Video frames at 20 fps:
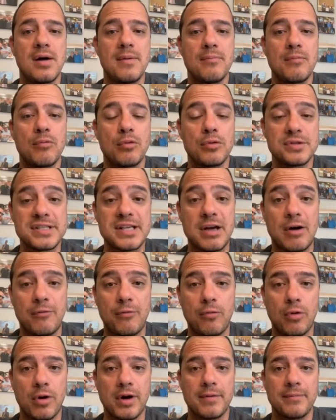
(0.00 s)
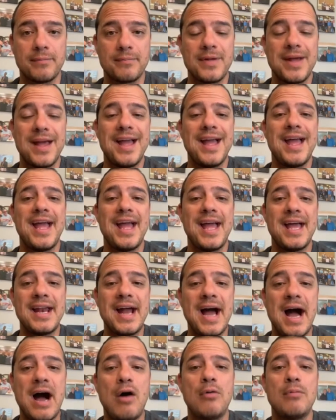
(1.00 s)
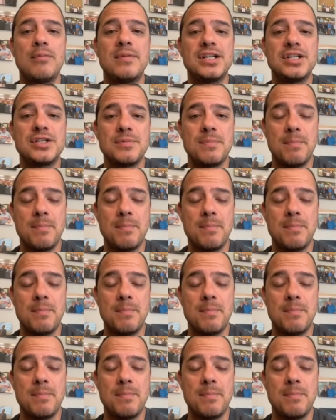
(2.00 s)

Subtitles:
will sell for and how much